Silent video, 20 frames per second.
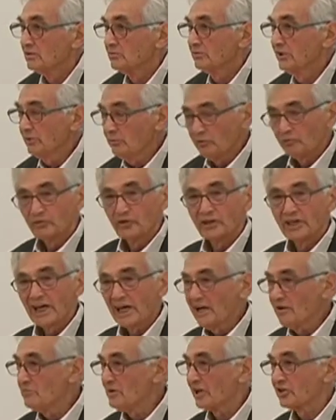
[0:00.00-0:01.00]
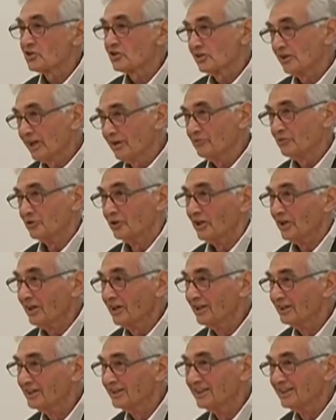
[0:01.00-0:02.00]
People forget about slavery.
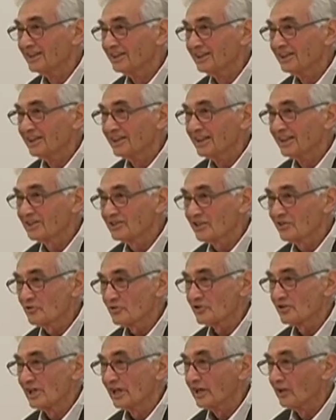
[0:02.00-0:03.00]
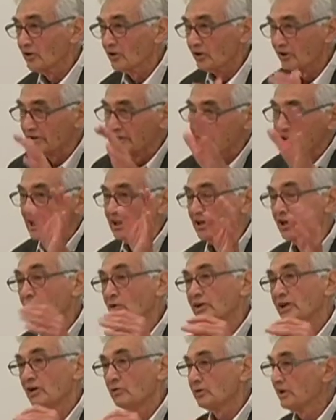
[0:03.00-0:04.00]
It's interesting in all this, oh
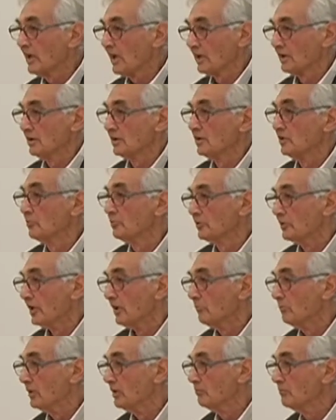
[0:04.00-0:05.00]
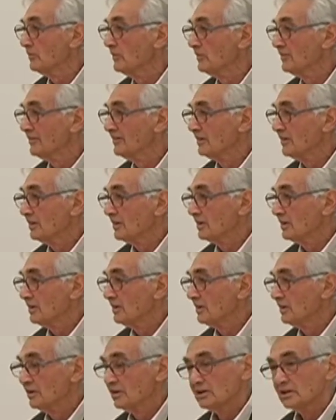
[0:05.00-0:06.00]
yeah, we had a little problem,
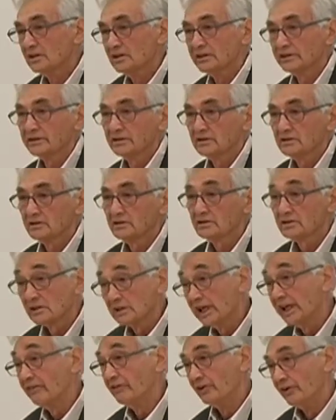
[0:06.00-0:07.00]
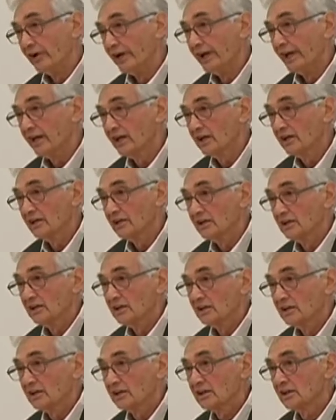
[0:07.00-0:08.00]
slavery.
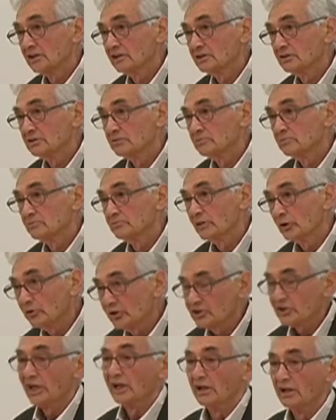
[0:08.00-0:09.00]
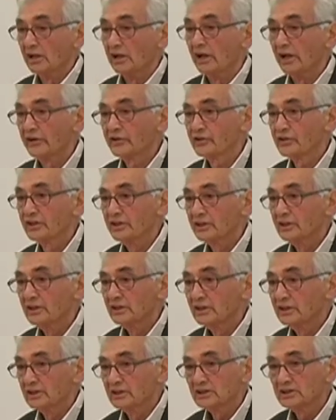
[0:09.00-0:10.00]
But we settled it,
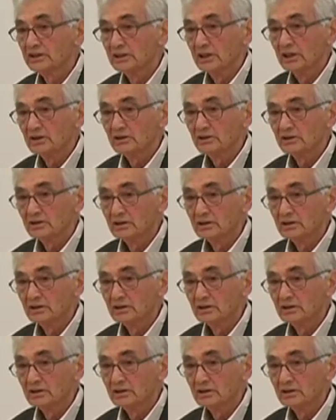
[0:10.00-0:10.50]
you know.